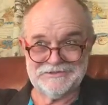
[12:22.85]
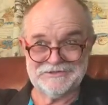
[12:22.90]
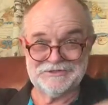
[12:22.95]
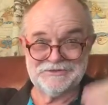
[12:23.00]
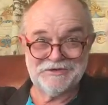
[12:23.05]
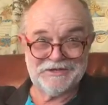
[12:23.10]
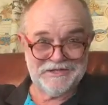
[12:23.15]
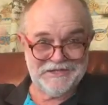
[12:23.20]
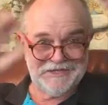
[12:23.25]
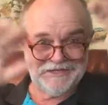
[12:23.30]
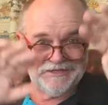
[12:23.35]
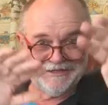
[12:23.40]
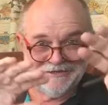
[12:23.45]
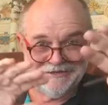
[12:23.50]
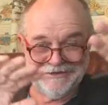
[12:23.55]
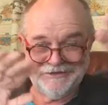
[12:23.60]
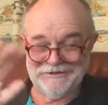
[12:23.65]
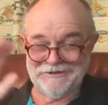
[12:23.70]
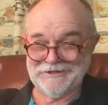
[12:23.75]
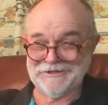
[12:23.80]
tricky, you
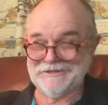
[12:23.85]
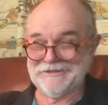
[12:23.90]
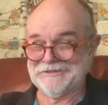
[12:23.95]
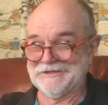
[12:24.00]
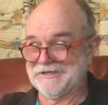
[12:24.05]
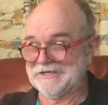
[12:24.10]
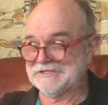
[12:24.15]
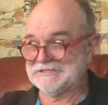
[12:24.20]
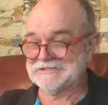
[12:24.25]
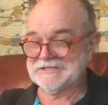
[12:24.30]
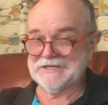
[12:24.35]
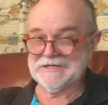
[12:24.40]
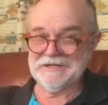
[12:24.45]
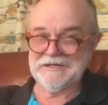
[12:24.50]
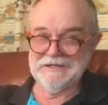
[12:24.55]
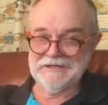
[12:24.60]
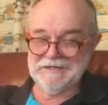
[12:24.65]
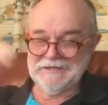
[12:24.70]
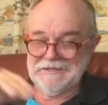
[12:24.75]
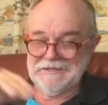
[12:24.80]
know, like you think it's going to